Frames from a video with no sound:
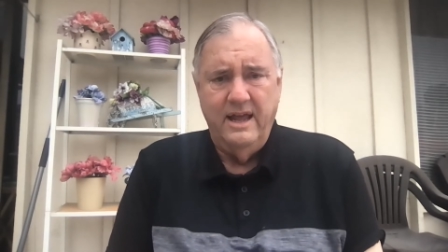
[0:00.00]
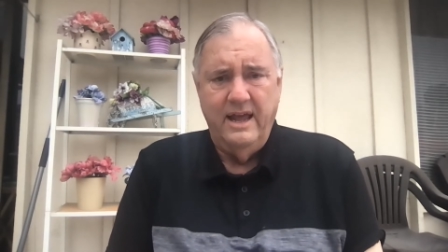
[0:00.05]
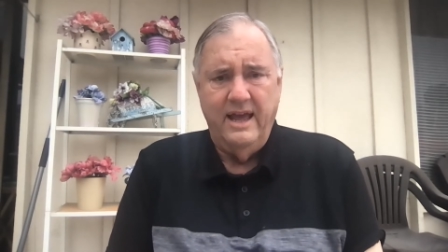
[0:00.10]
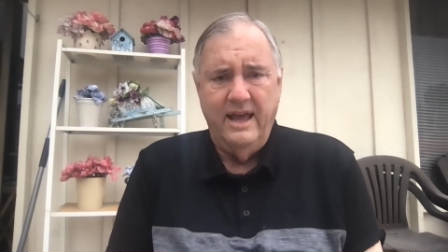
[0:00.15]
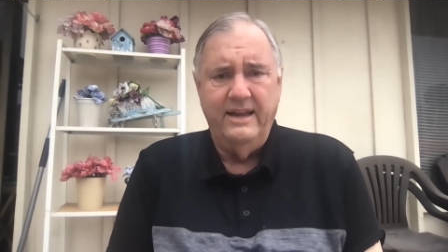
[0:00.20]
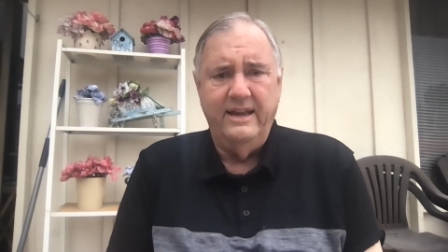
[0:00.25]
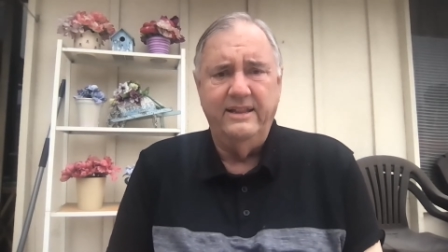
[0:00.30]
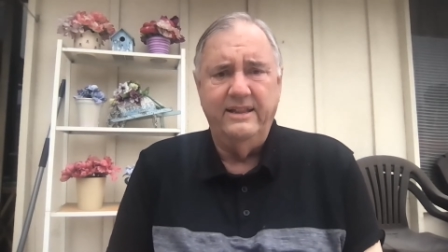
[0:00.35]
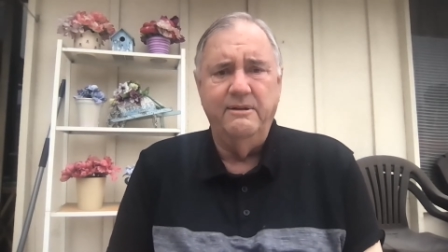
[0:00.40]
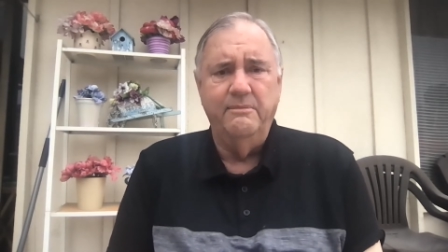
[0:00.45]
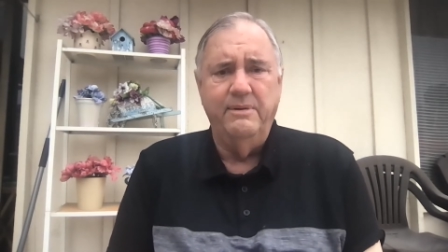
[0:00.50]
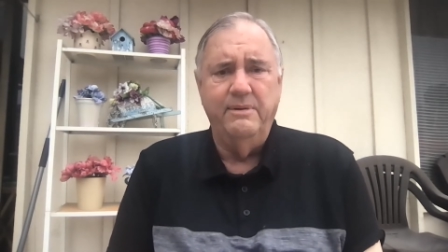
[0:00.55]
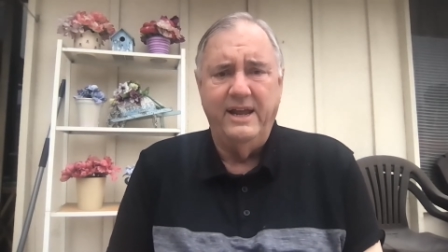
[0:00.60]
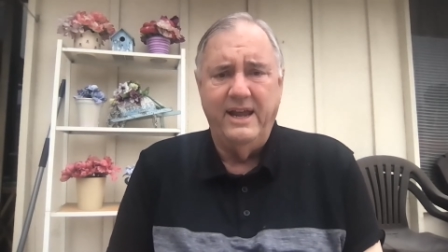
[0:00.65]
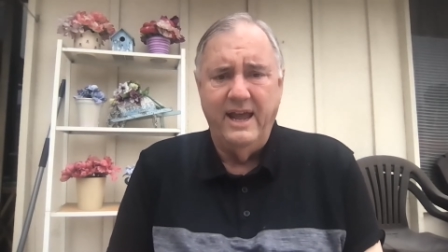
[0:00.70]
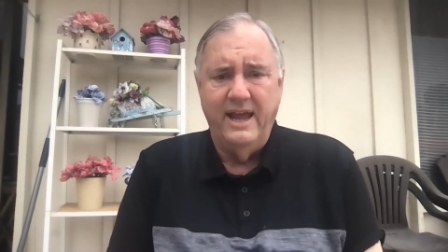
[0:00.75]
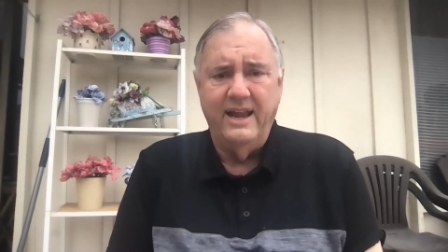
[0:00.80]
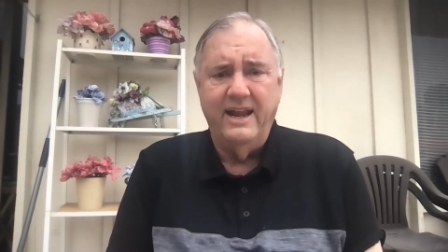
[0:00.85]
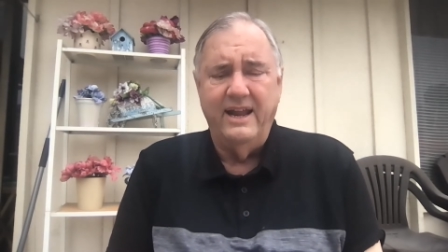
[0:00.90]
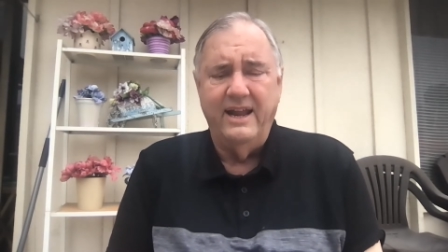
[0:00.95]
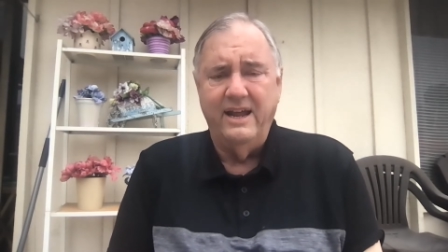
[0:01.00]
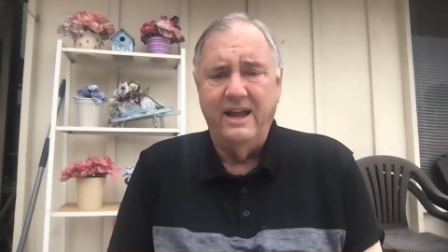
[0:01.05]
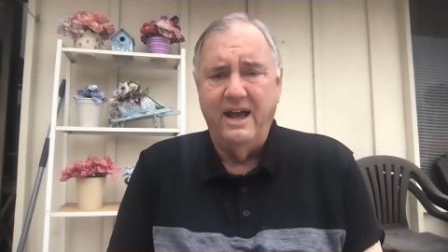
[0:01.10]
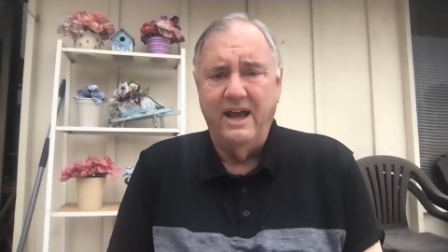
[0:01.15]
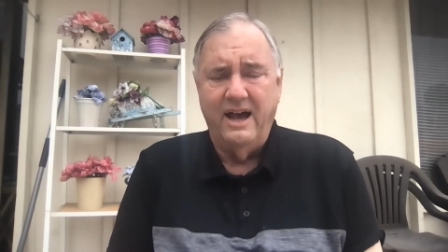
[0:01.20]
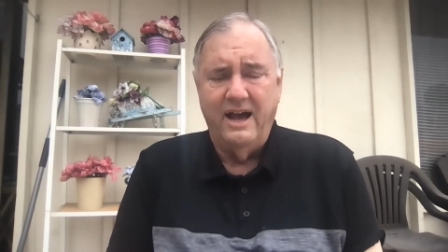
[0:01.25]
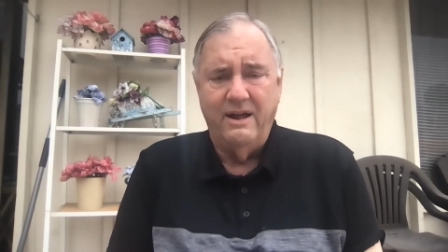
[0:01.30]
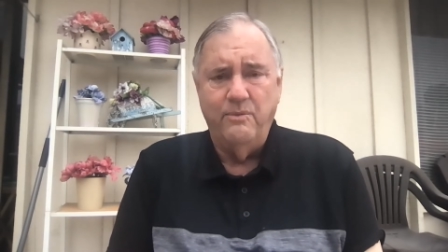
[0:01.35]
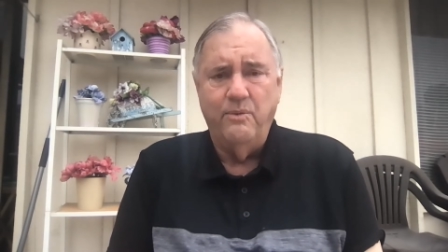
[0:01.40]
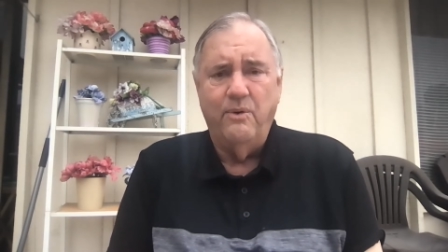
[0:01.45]
And in the beginning,
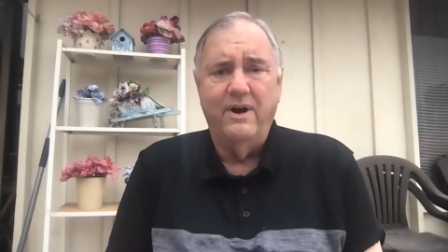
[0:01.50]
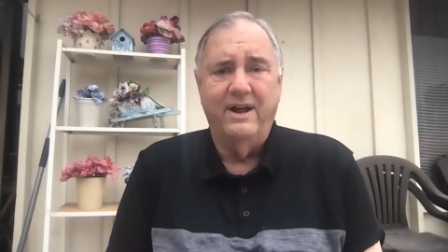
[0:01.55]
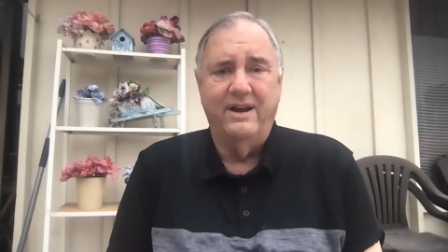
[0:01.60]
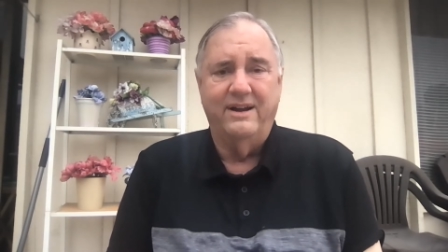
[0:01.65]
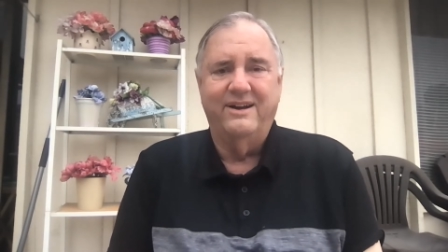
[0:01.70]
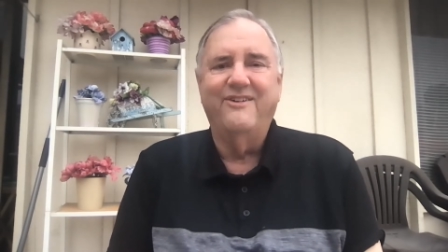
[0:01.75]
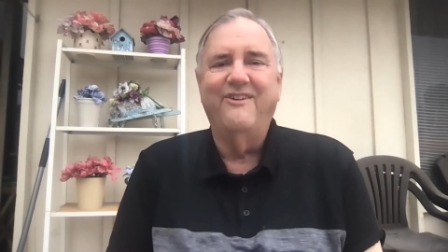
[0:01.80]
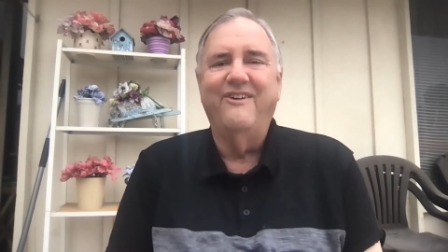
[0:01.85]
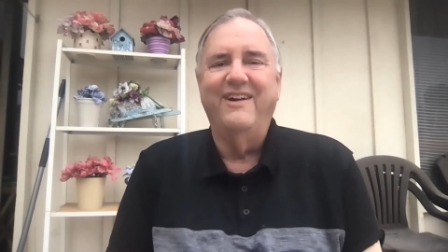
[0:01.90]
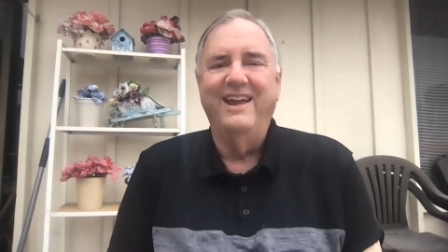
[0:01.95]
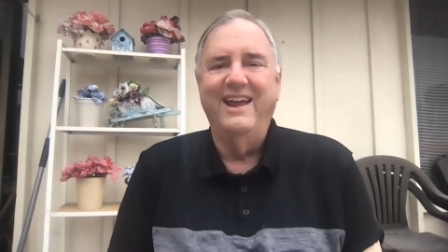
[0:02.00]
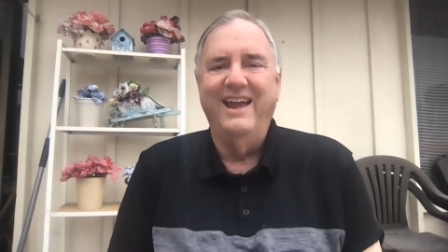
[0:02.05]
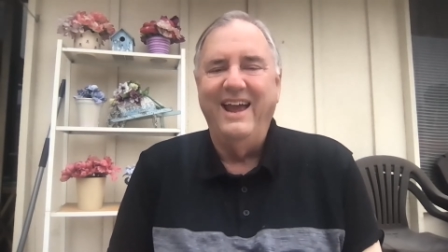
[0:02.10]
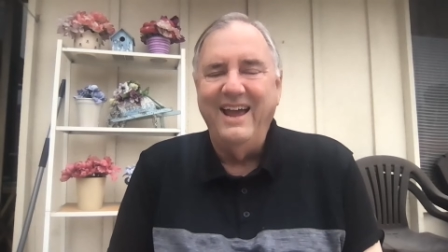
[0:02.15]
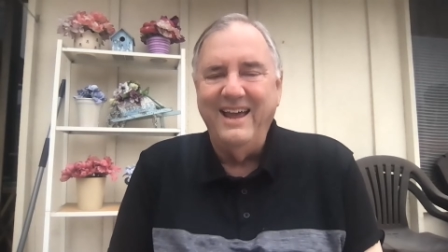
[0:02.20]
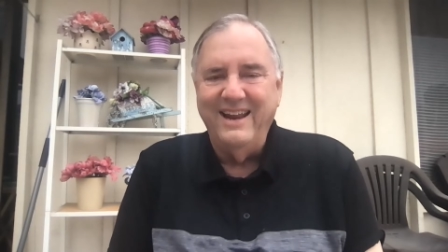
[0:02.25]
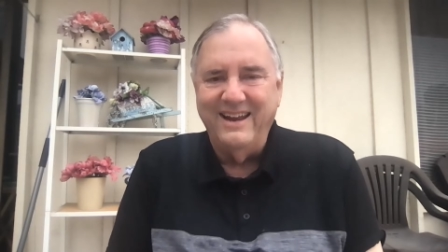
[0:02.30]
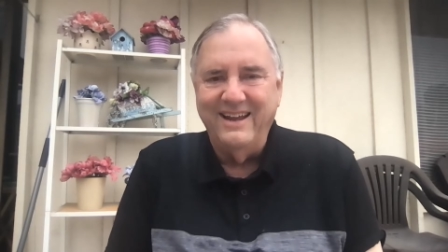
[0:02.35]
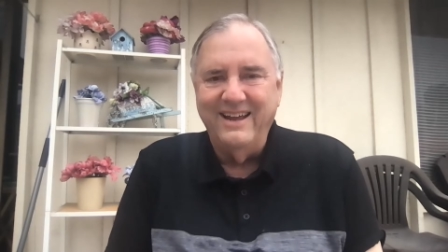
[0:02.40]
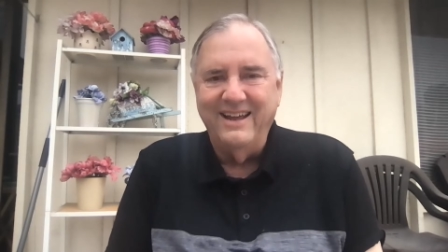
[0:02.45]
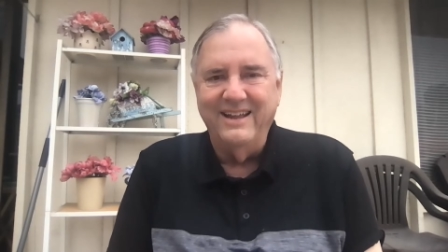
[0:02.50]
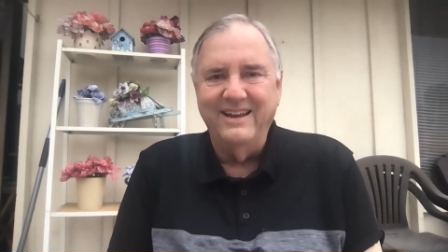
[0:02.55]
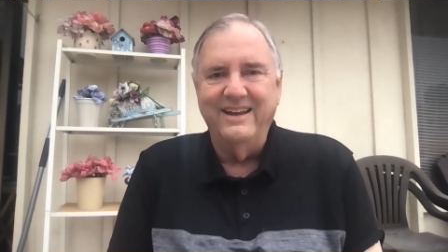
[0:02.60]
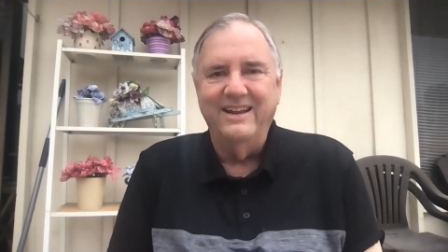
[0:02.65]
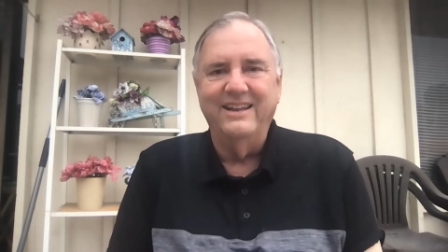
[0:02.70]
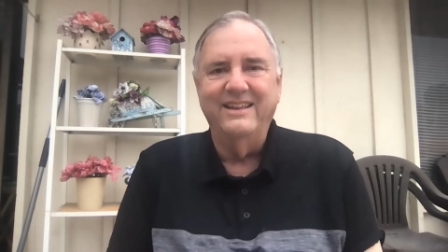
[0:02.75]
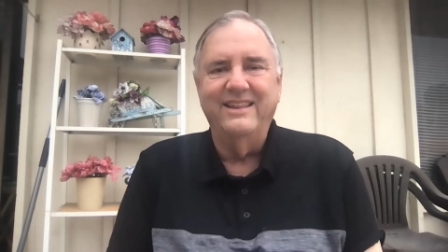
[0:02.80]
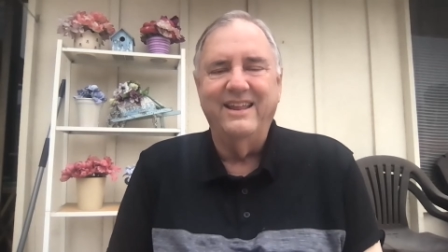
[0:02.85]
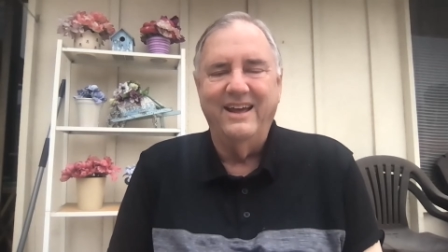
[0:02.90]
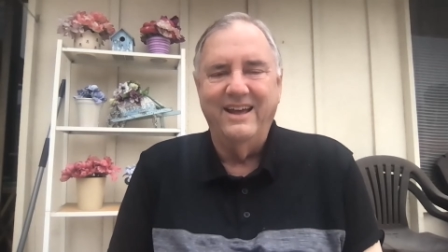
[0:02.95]
God what?
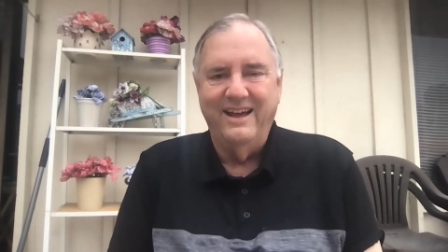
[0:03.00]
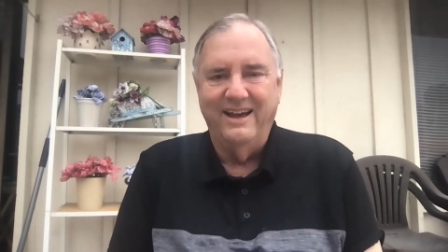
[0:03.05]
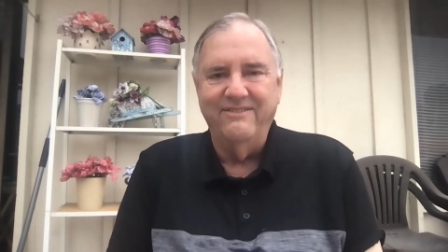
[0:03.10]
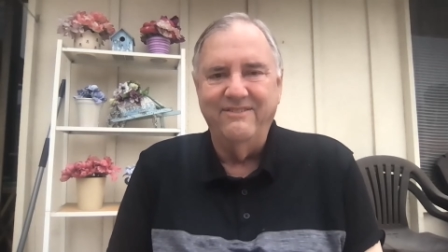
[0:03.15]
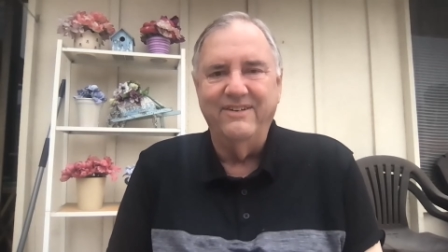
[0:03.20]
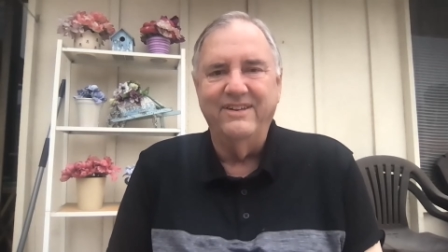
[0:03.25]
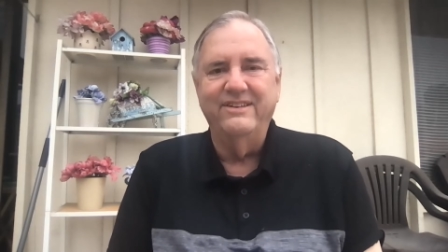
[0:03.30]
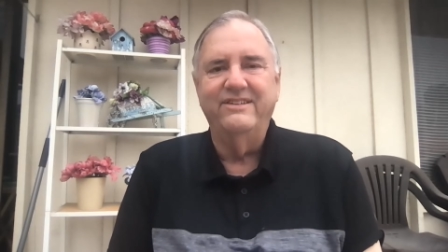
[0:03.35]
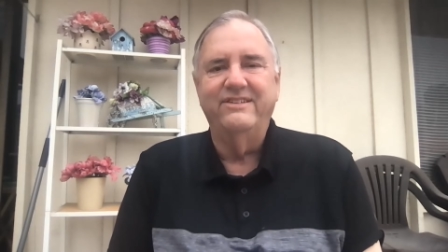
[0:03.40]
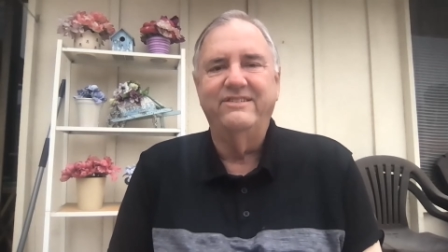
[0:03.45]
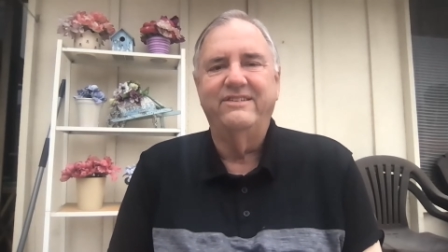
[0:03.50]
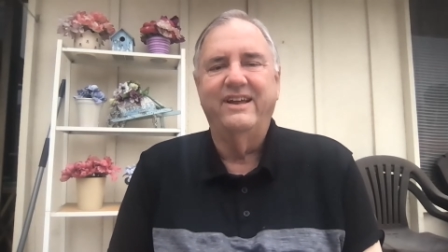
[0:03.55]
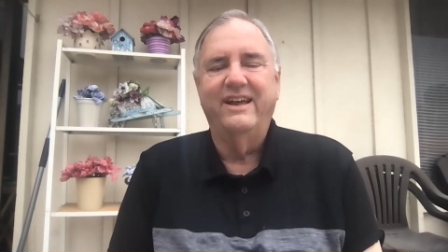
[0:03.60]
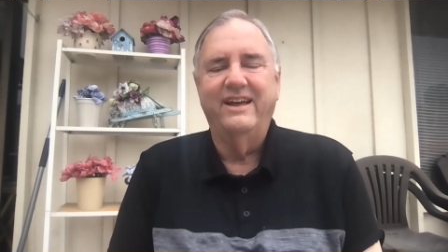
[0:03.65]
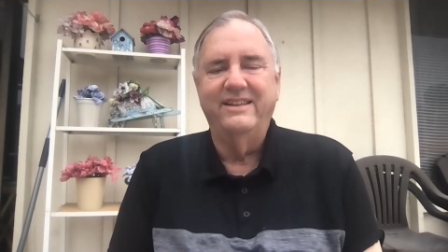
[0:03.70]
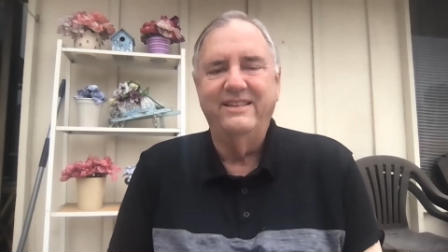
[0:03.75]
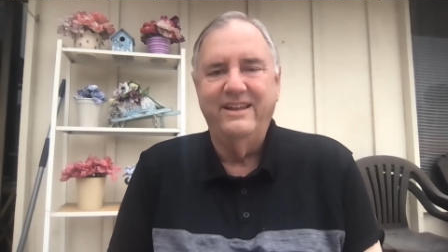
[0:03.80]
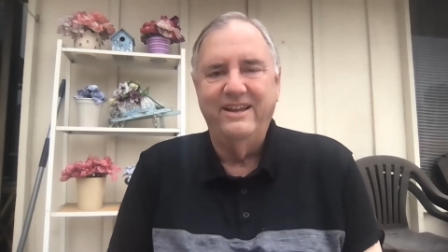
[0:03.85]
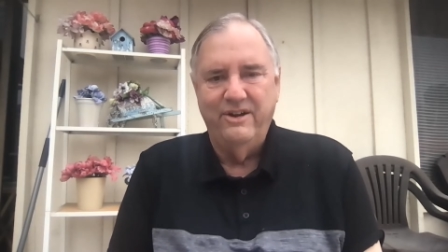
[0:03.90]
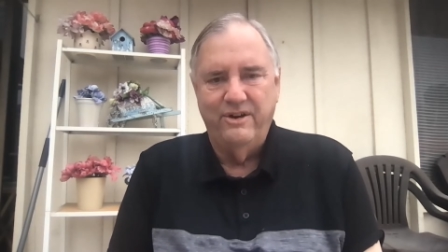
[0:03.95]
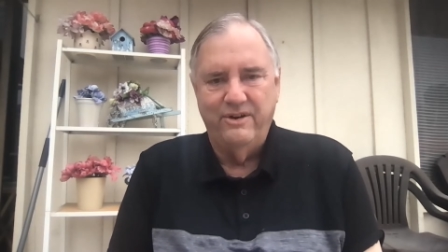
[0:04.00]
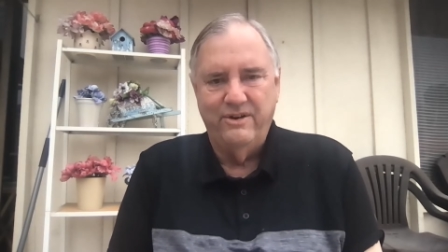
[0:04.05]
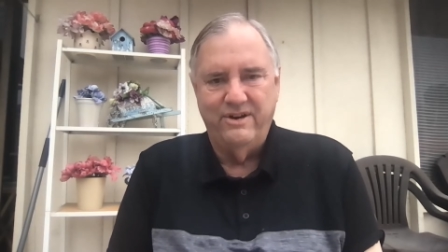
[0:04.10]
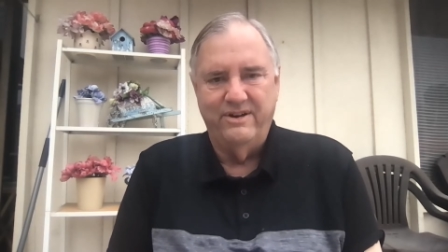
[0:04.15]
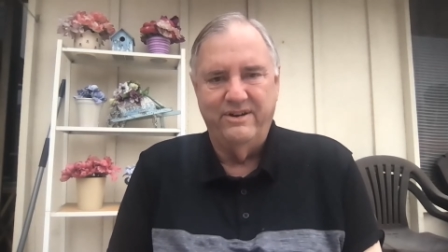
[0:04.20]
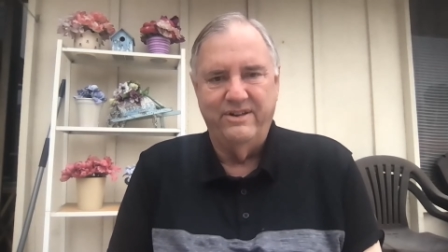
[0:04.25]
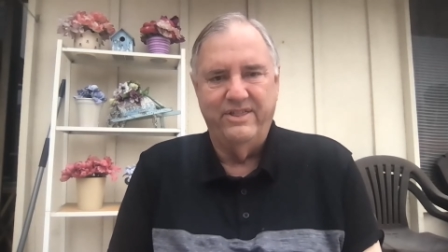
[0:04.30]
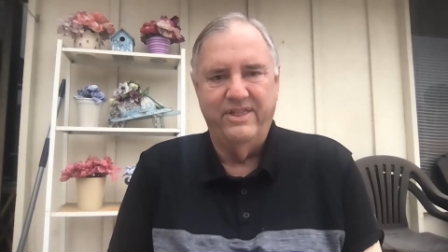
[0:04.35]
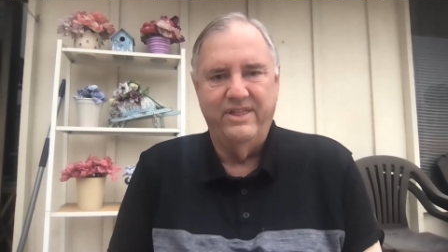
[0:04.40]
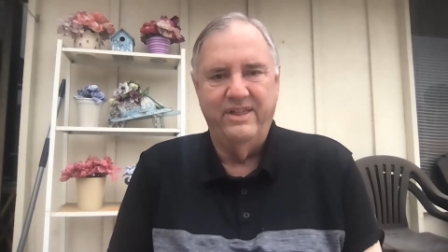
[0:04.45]
Created the heavens and the
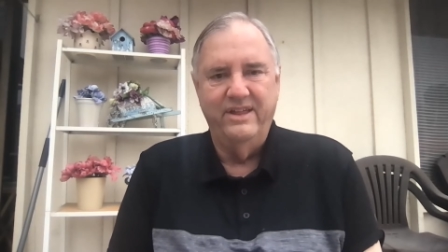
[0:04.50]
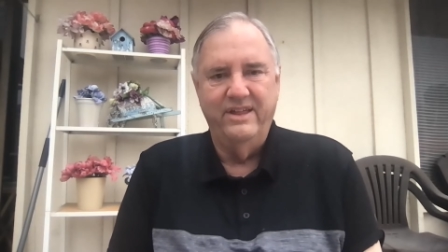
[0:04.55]
earth.